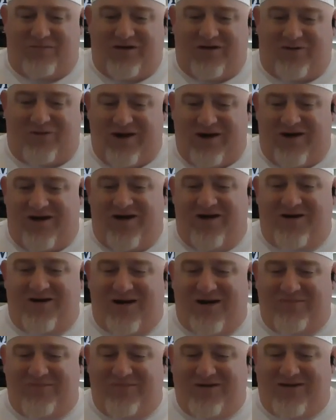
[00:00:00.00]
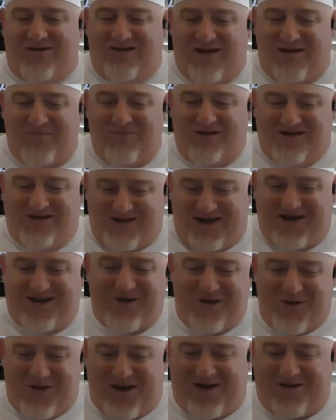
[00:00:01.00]
a great honor. I've been
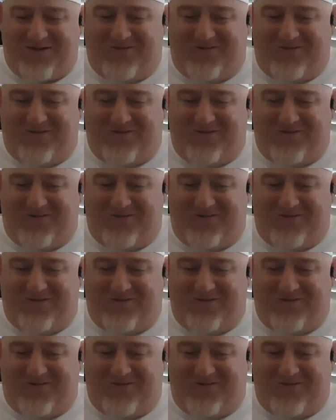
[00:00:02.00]
checking you out